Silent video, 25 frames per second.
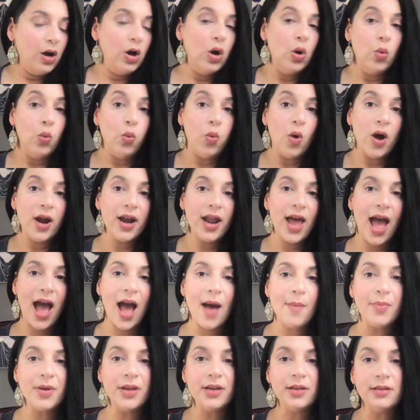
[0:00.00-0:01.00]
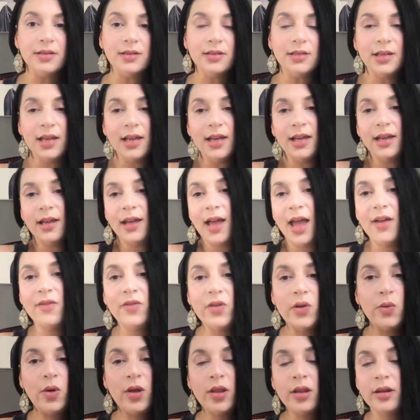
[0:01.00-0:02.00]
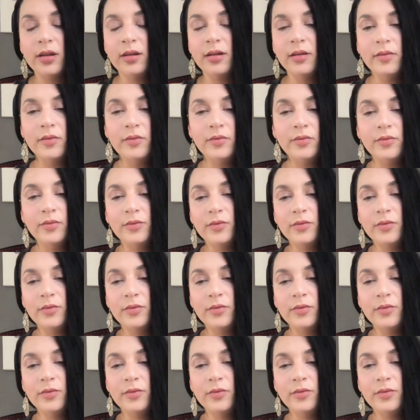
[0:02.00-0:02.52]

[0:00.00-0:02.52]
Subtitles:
what happened to everyone,